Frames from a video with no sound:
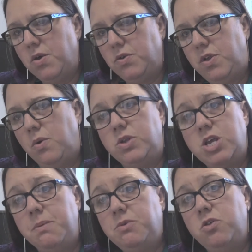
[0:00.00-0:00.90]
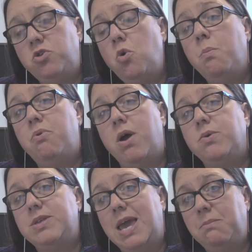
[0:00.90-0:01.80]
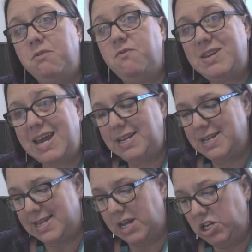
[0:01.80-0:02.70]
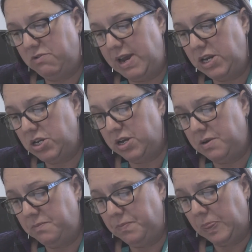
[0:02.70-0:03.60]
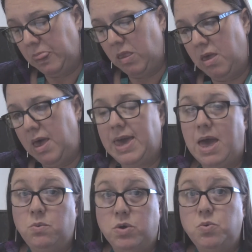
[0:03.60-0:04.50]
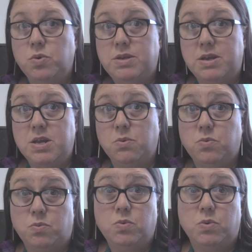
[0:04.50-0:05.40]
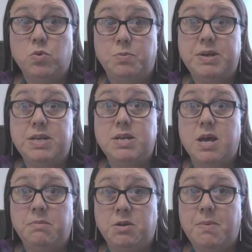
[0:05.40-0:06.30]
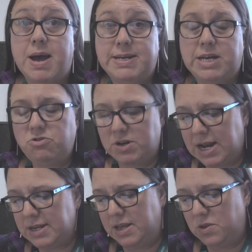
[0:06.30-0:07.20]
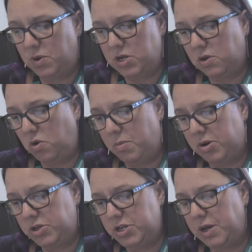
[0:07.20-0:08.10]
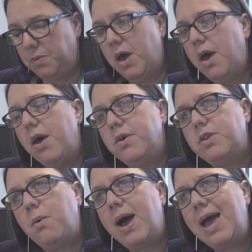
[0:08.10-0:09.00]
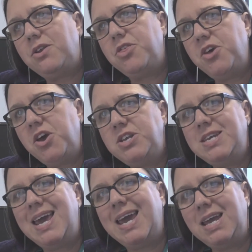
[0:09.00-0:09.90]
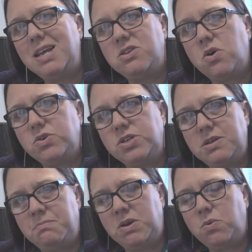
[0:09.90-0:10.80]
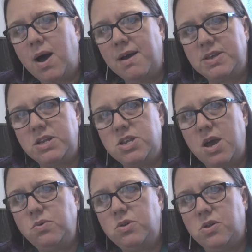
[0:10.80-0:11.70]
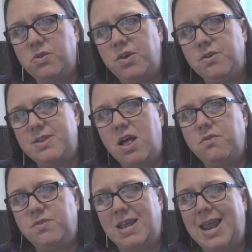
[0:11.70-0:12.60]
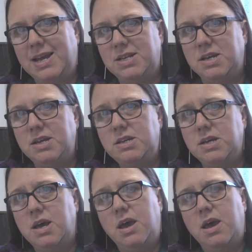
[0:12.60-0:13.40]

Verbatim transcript: So, in terms of the number, I was aiming for data saturation, again, which was would be determined by data analysis, which I'll come on to. So I had 38 doctors and midwives in total that self-selected